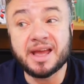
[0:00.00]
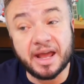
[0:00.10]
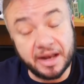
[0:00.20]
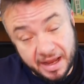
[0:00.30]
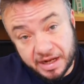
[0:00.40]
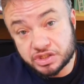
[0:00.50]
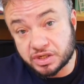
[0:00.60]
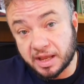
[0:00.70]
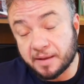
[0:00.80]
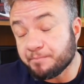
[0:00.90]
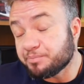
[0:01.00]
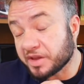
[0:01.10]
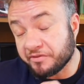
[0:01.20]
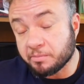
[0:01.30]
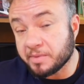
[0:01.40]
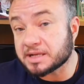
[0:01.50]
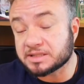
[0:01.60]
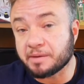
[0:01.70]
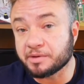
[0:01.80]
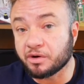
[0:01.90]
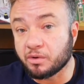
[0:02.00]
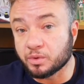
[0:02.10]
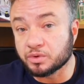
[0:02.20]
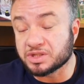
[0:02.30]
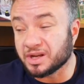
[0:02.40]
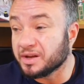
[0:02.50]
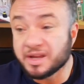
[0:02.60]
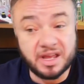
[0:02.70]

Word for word: and actually if you mix that with hot water